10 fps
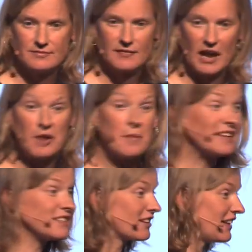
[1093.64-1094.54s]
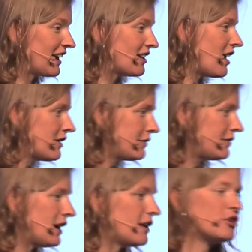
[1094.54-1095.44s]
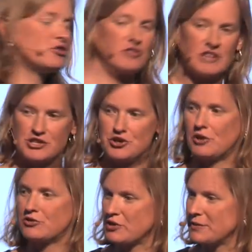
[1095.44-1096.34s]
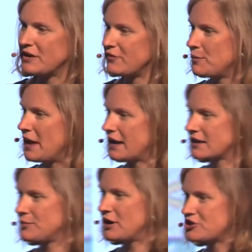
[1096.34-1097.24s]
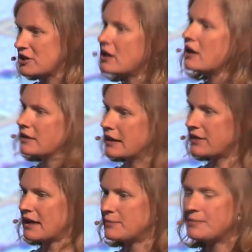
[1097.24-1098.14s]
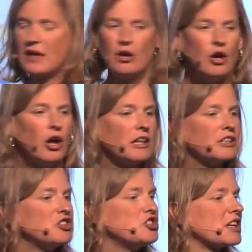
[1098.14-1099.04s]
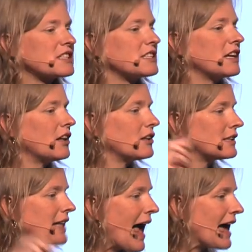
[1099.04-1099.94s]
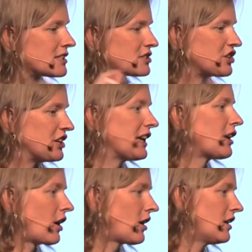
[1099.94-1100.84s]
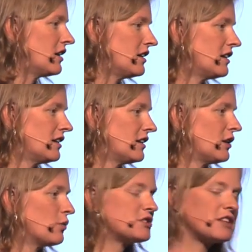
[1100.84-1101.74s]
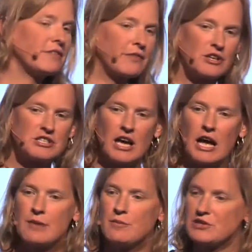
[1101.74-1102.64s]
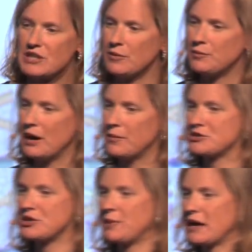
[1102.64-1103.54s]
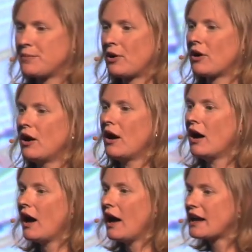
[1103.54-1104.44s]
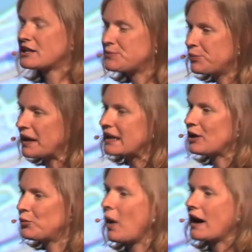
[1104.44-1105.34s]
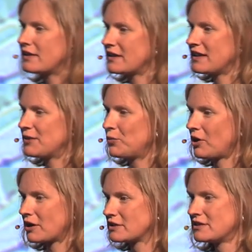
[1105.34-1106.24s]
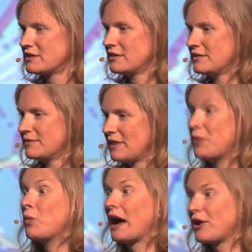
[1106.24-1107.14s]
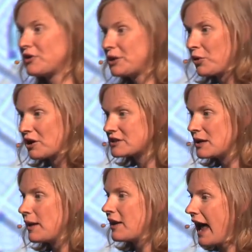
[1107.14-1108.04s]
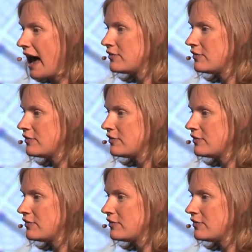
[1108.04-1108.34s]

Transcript: And amazingly enough, uh, the traditional treatment for manic depression, lithium, just last year was the first time someone published a paper explaining why lithium works and why it only works in about half